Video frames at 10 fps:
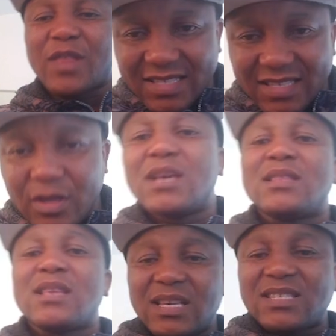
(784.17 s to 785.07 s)
now,
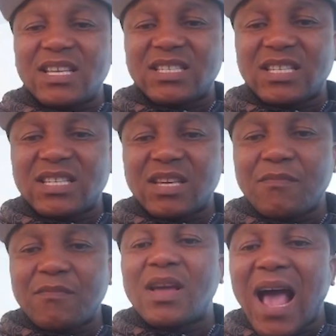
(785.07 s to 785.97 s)
then this thing
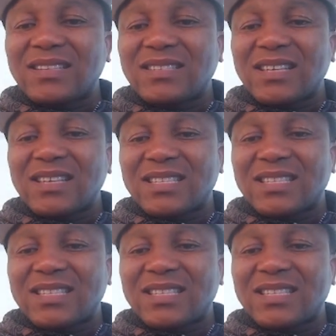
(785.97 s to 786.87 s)
has
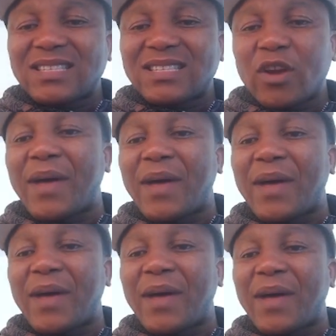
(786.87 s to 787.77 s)
exactly one solution,
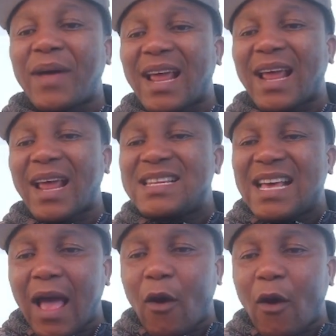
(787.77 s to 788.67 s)
but it does.
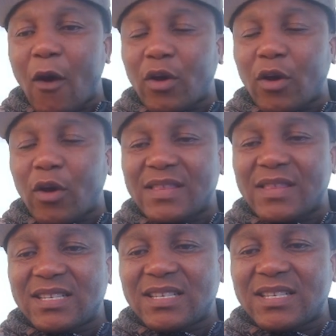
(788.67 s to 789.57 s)
Okay, this is just a
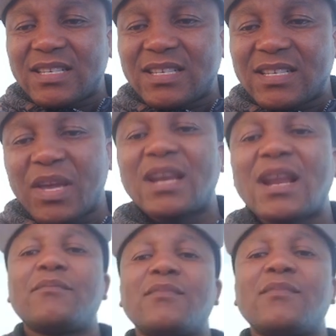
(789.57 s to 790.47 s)
random number figure.
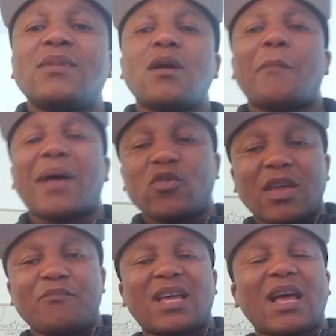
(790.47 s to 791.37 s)
But you
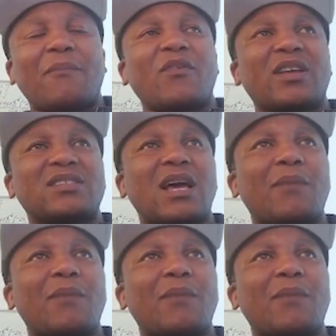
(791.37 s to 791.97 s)
can pick up, for